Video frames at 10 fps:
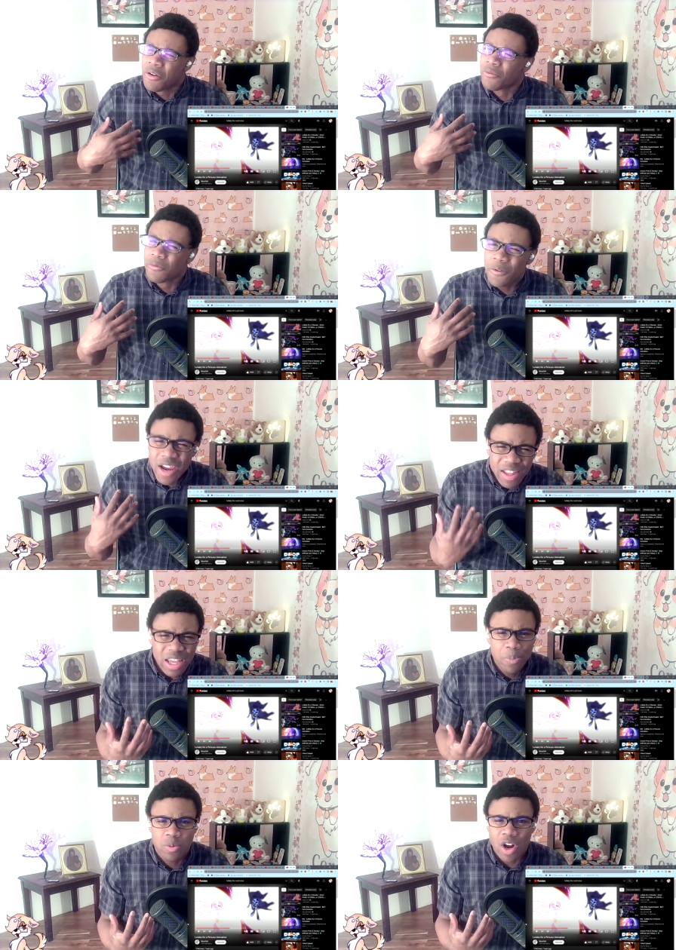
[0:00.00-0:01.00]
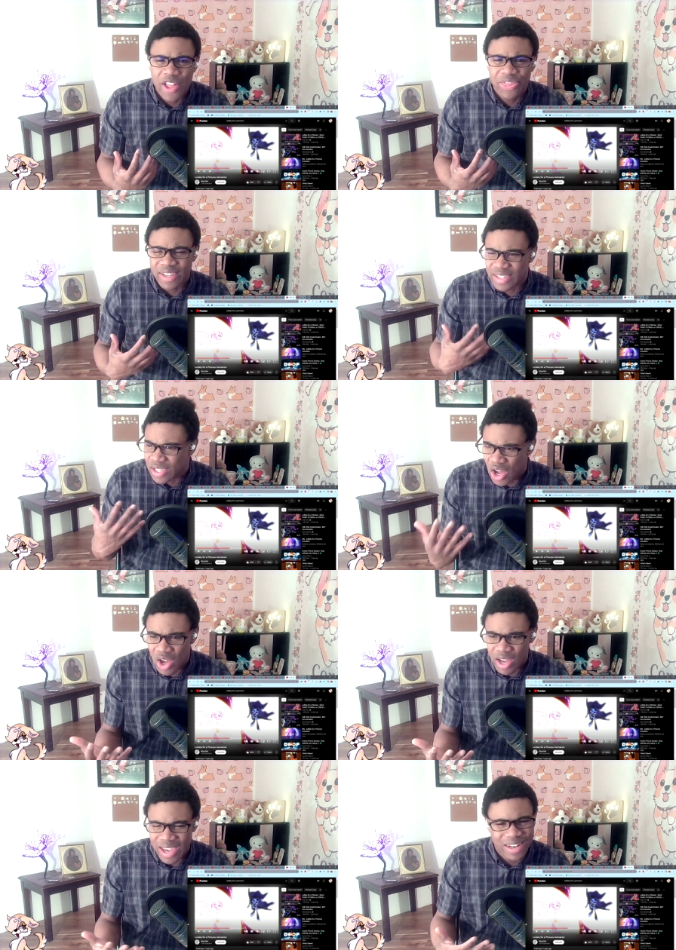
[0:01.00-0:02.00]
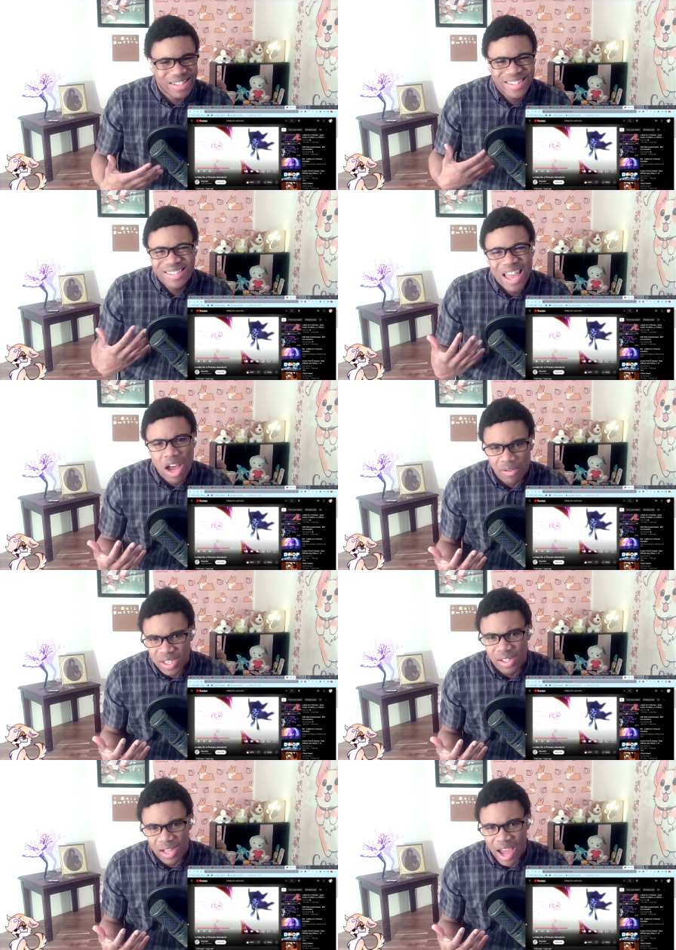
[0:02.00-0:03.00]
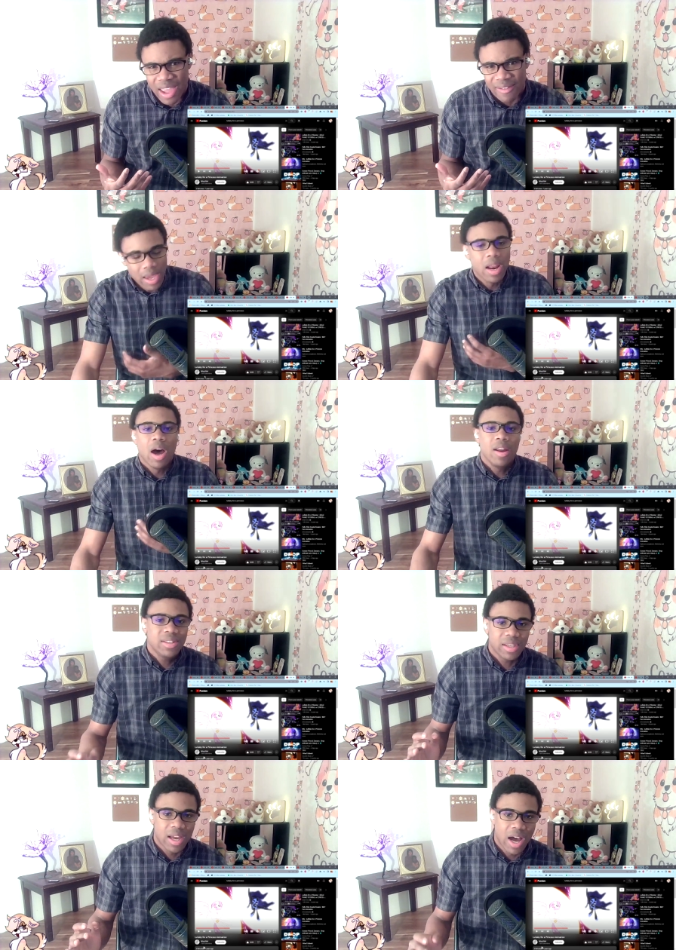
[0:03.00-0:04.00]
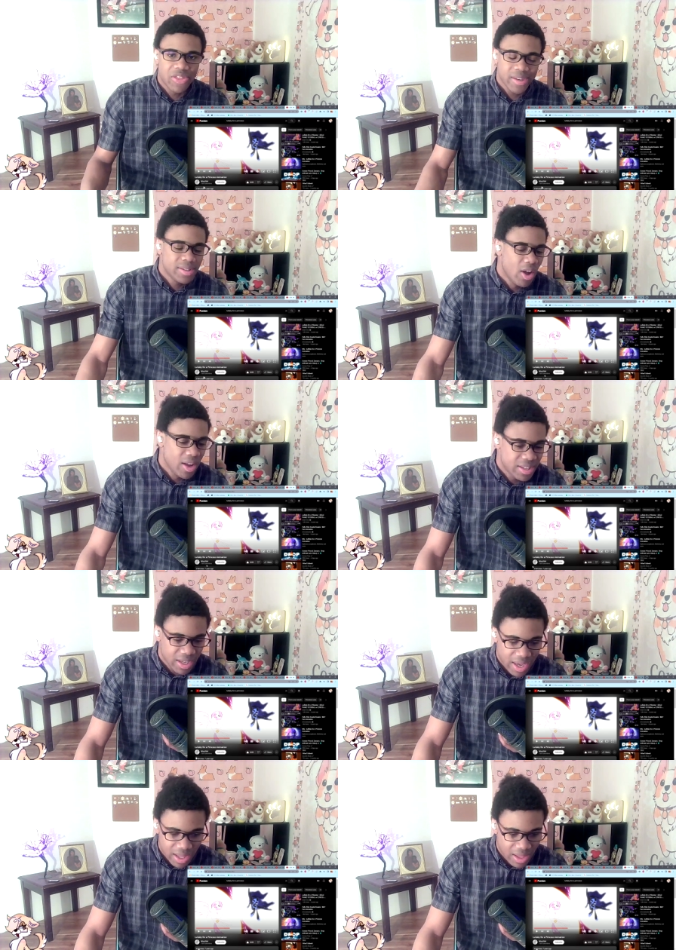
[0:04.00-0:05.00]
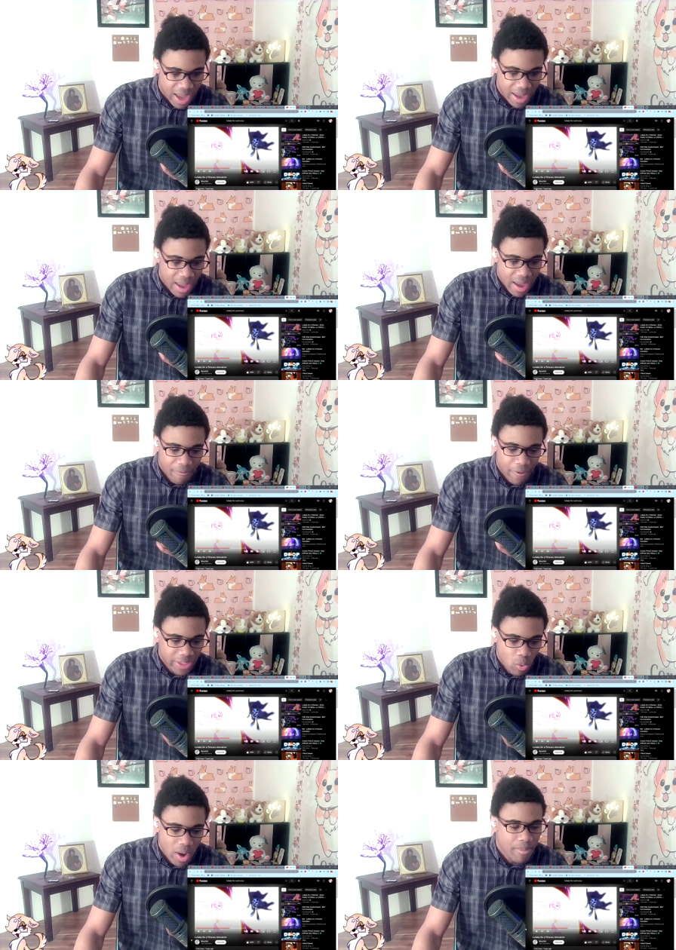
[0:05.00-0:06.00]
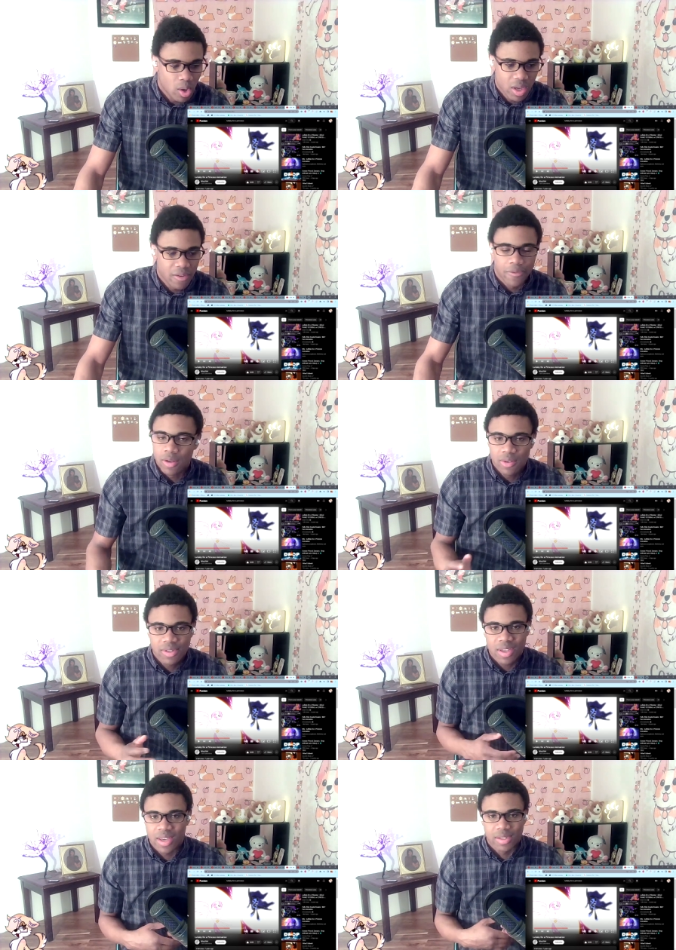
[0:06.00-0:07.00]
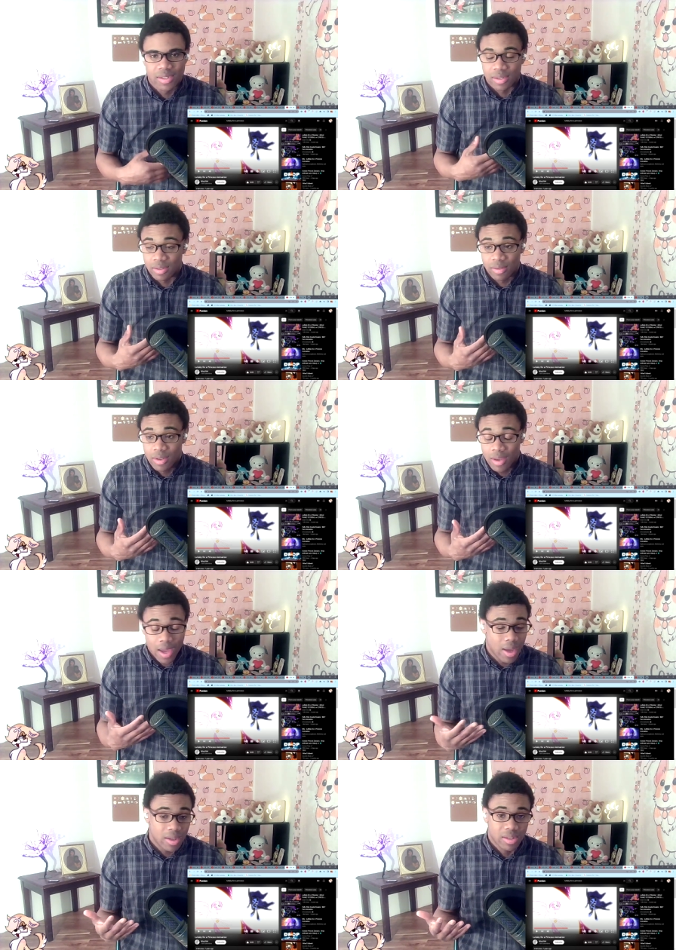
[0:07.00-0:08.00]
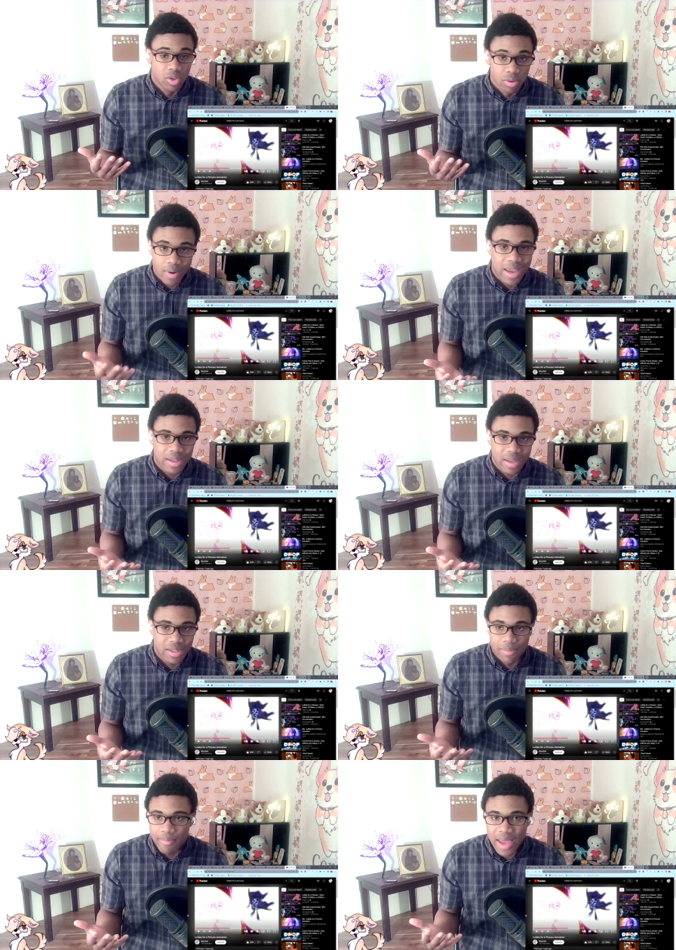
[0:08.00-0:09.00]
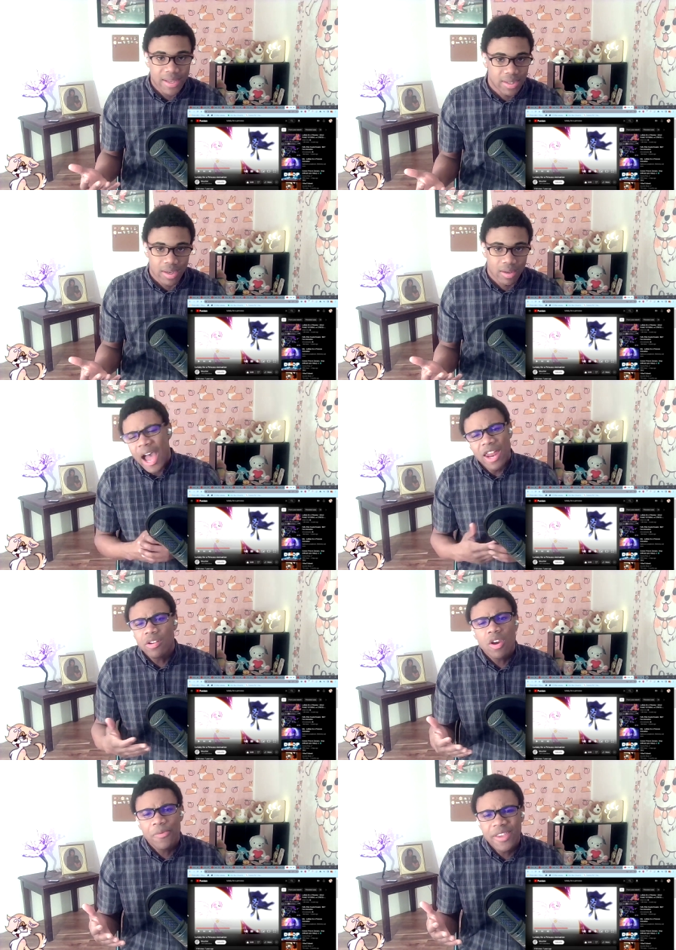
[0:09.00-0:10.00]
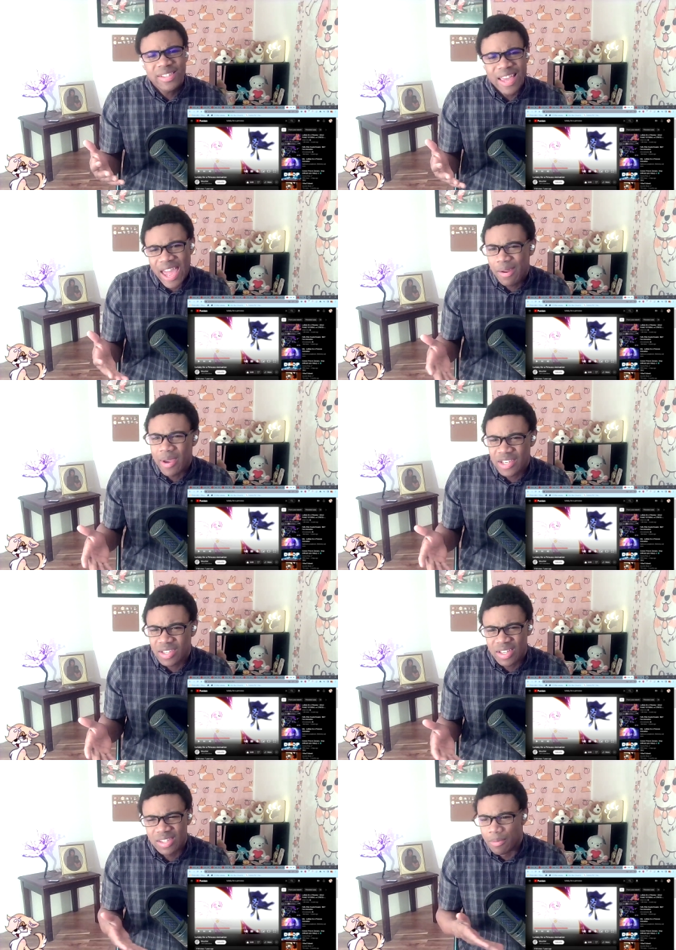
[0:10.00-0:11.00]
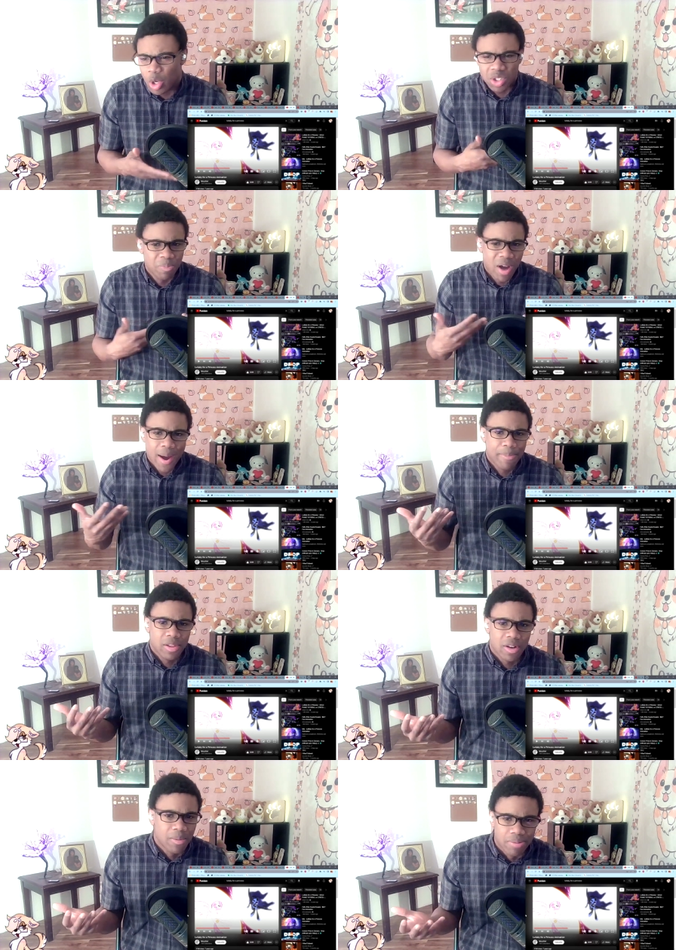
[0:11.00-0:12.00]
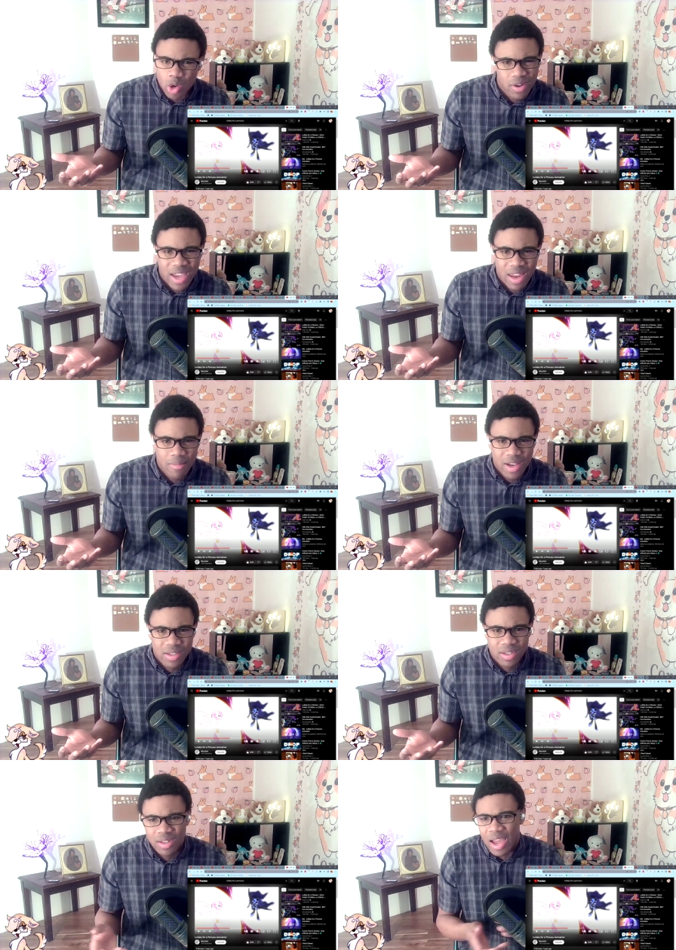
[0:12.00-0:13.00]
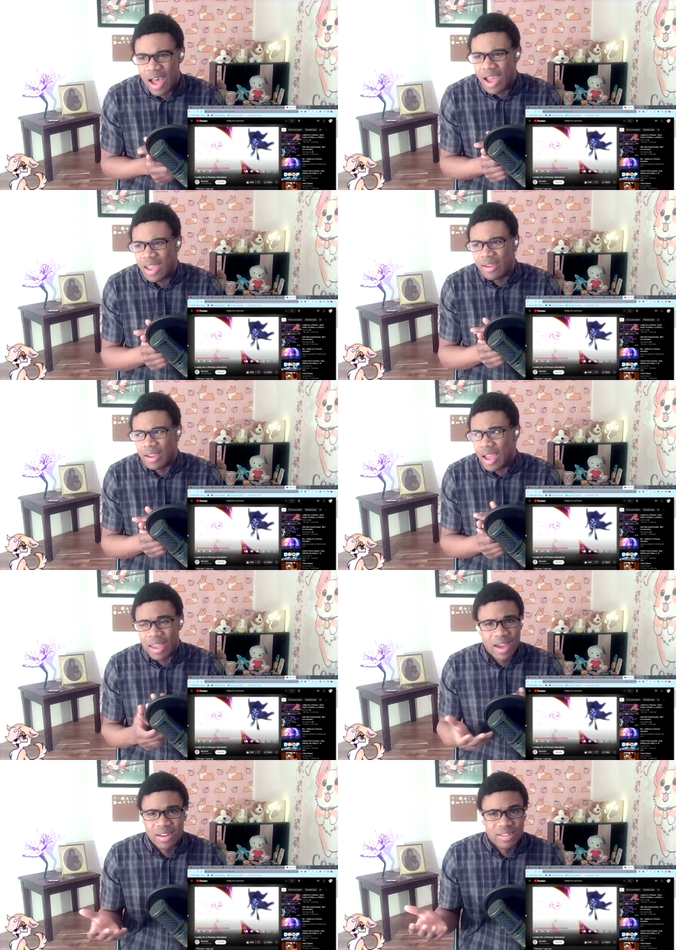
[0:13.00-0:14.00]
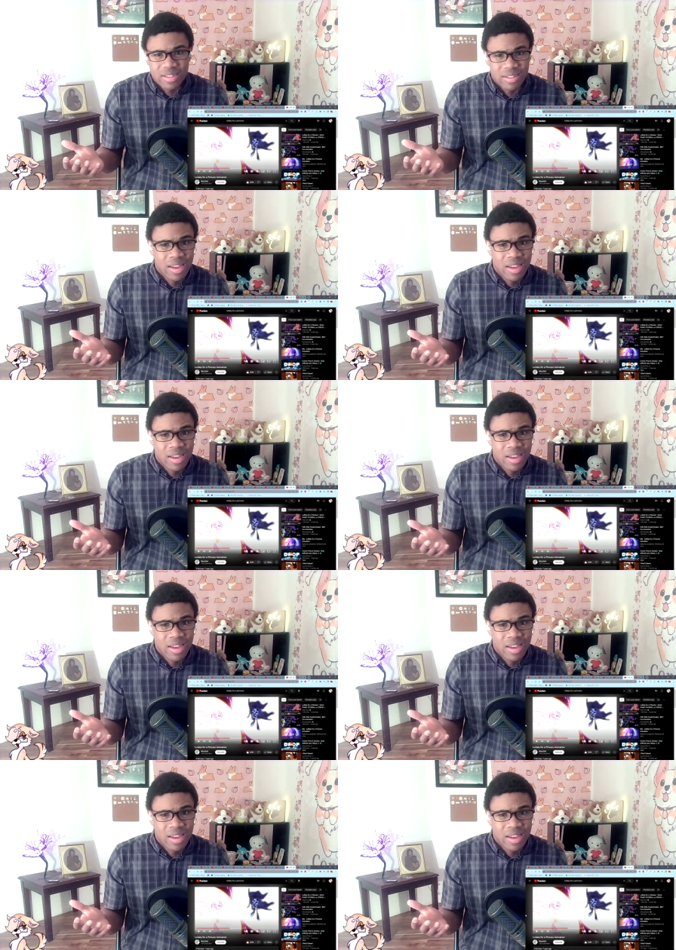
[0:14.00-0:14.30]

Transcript: really brought the song and the sound to life. And honest to God, this song sitting at like 51 million views is, it's great. It's amazing. I don't know if this animation is the most popular brony animation. I kind of just